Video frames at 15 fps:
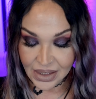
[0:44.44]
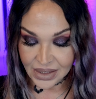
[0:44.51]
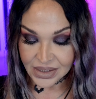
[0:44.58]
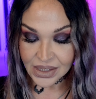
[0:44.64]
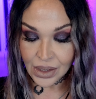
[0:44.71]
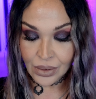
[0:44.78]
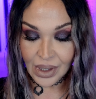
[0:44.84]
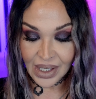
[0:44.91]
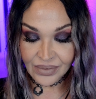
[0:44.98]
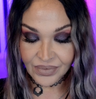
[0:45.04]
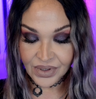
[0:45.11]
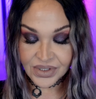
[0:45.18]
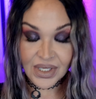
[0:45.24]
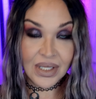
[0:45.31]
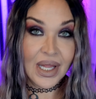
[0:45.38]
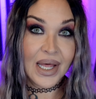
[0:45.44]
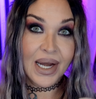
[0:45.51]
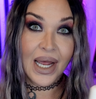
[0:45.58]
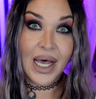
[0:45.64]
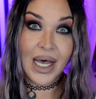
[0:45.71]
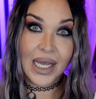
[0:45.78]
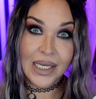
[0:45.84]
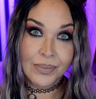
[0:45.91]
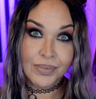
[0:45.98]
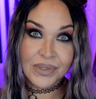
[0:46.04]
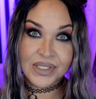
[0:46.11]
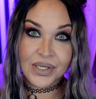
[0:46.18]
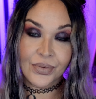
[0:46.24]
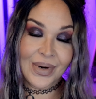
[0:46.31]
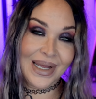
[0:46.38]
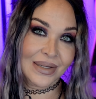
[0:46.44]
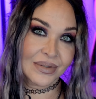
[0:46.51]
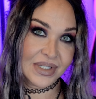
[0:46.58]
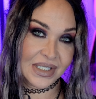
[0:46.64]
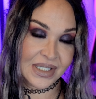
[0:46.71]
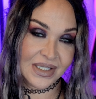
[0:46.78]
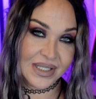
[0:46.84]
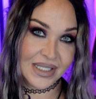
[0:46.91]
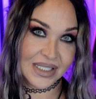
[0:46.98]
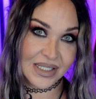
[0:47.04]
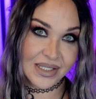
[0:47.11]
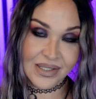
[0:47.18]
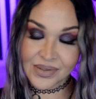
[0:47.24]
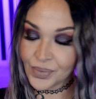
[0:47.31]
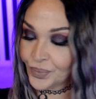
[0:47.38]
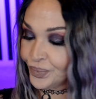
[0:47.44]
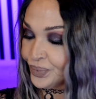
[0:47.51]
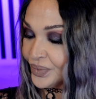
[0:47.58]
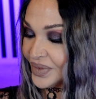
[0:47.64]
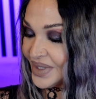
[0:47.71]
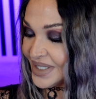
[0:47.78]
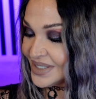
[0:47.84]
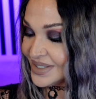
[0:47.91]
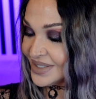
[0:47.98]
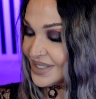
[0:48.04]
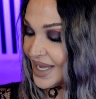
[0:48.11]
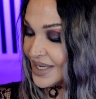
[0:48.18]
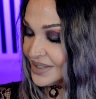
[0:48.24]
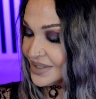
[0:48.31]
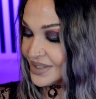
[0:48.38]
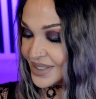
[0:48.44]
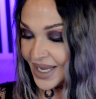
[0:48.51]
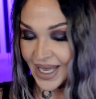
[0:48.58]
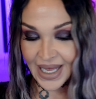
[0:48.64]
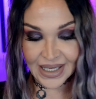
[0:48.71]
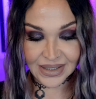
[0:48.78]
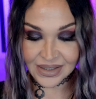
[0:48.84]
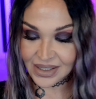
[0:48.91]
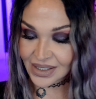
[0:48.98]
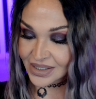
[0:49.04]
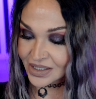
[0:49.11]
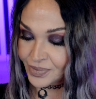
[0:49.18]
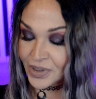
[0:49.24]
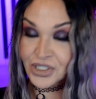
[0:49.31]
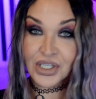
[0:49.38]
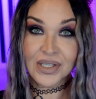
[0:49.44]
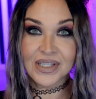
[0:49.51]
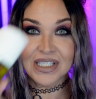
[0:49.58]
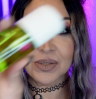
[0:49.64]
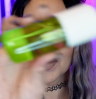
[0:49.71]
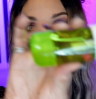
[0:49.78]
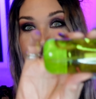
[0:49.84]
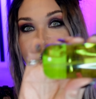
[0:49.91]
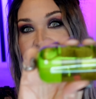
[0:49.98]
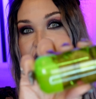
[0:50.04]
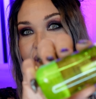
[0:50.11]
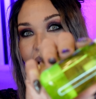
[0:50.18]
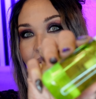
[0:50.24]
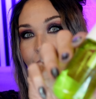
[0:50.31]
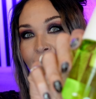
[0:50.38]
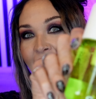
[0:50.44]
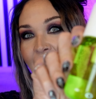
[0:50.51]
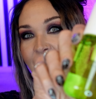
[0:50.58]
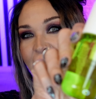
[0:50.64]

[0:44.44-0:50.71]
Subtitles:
So there's a lot of hype surrounding these scents, and especially this one that just came out.